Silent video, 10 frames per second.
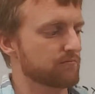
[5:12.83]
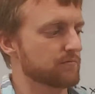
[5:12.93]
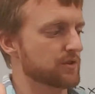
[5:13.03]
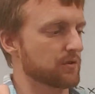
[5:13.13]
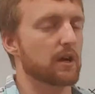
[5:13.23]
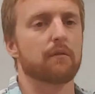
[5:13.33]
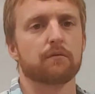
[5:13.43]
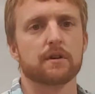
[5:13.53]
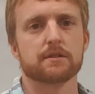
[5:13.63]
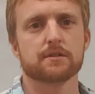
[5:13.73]

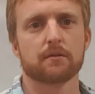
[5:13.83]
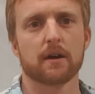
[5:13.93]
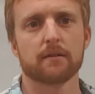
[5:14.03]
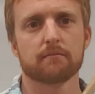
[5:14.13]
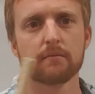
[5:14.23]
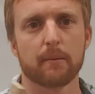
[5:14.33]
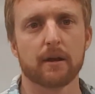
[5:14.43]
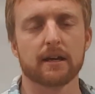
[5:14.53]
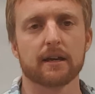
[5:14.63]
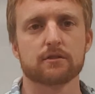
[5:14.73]
circumference, right? How
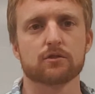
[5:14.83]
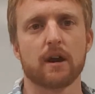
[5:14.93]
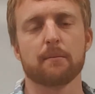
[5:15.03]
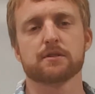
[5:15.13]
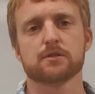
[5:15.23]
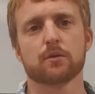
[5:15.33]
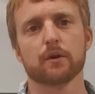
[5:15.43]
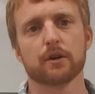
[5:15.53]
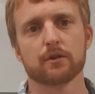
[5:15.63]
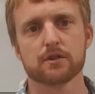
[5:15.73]
about like a
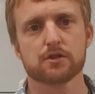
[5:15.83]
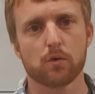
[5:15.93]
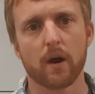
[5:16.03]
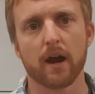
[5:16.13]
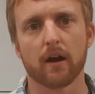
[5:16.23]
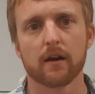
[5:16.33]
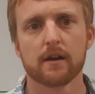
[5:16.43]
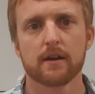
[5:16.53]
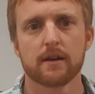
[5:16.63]
trapezoid or a square?